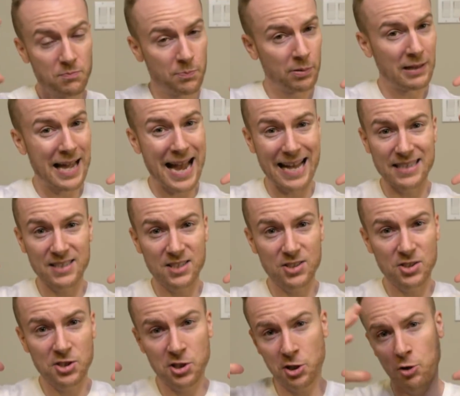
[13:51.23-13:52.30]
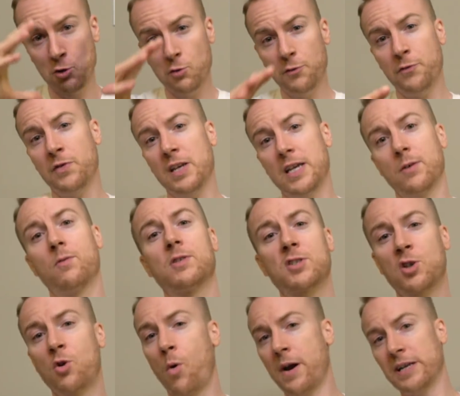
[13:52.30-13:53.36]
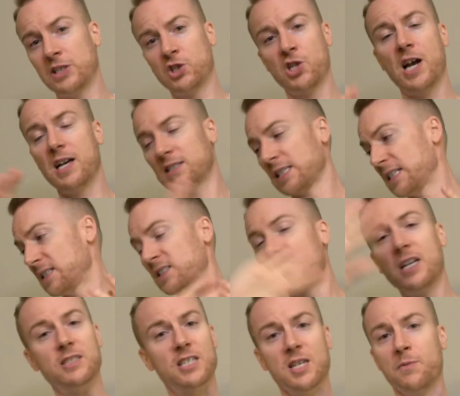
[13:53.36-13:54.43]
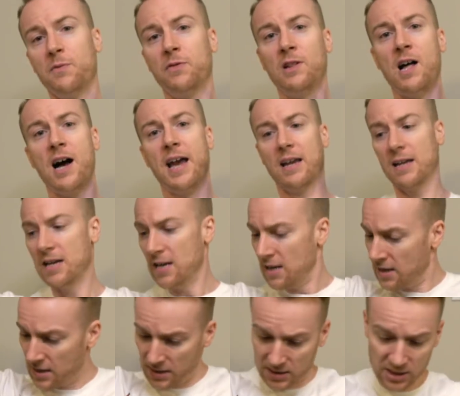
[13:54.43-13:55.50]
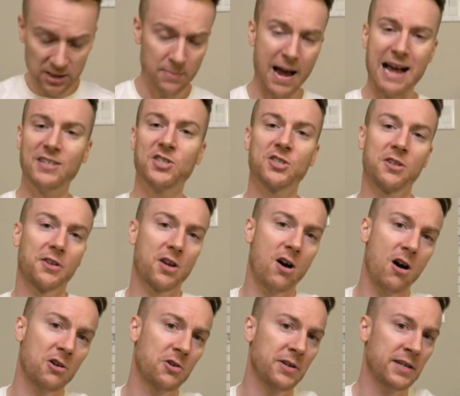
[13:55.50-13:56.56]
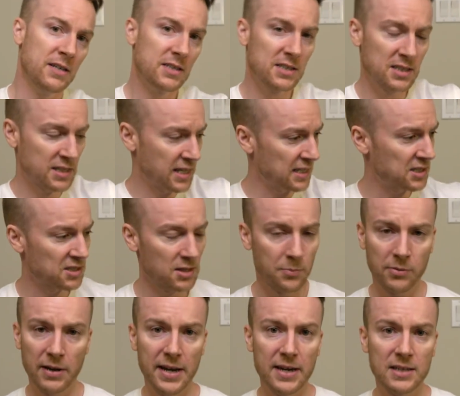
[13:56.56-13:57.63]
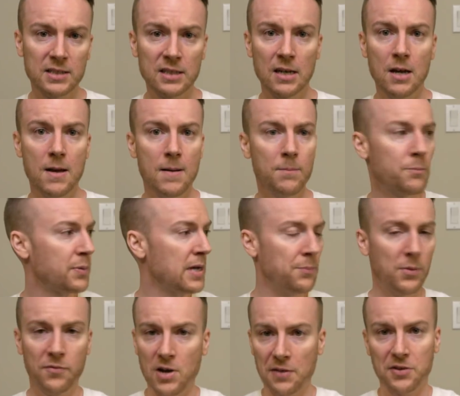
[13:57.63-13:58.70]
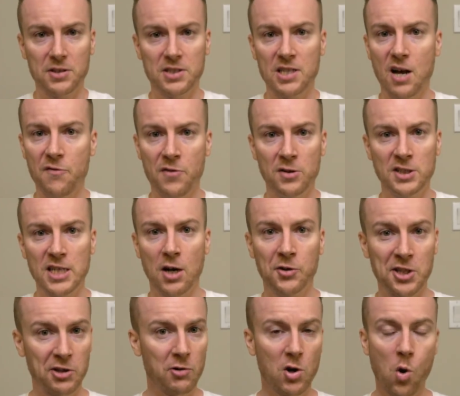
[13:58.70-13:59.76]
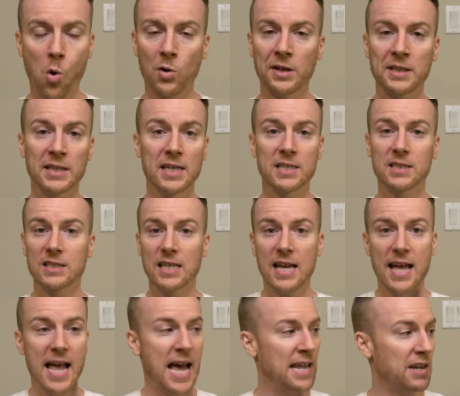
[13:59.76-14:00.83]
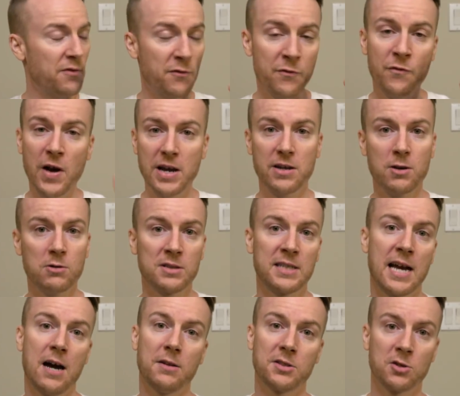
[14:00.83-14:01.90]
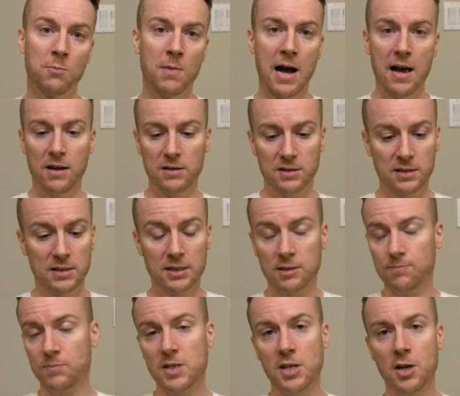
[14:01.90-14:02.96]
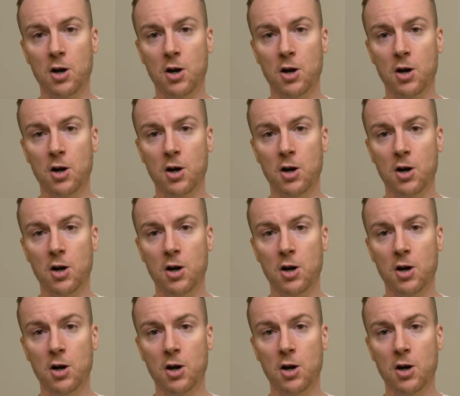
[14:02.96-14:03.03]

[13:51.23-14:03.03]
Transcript: plants 2 feet square in his chest and sends him flying. Smashes on the concrete, skids into place. People have got their cell phones out. They're recording this, and a fight goes down. So Miles, you